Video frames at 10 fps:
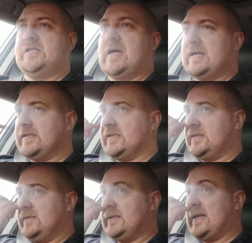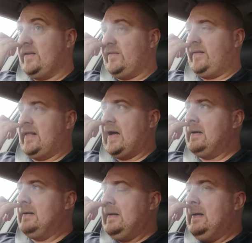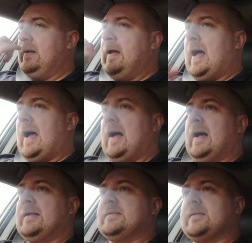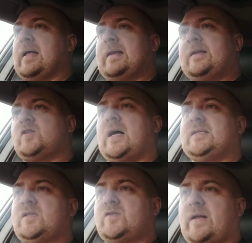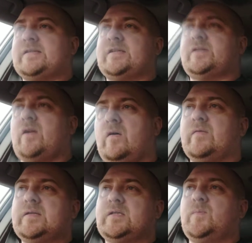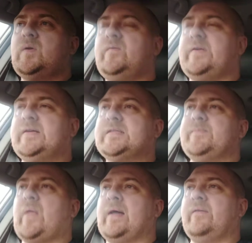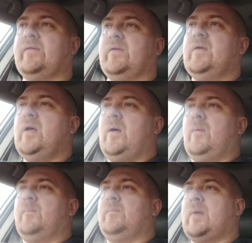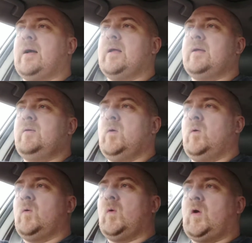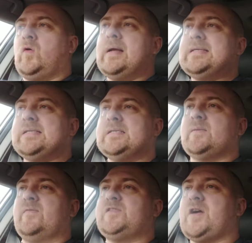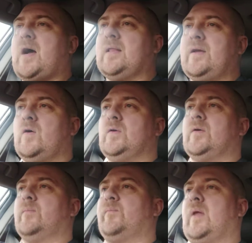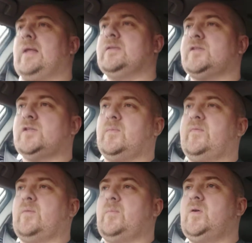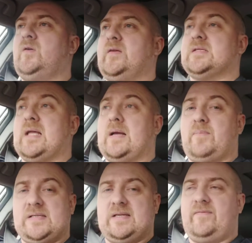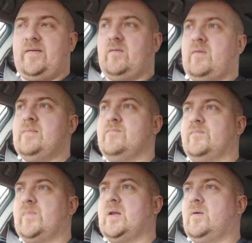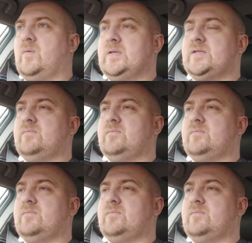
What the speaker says: Jax Teller in that. And then he tried to transition over into movies. And my criticism of Charlie Hunnam in some of the movies, like Pacific Rim, you know,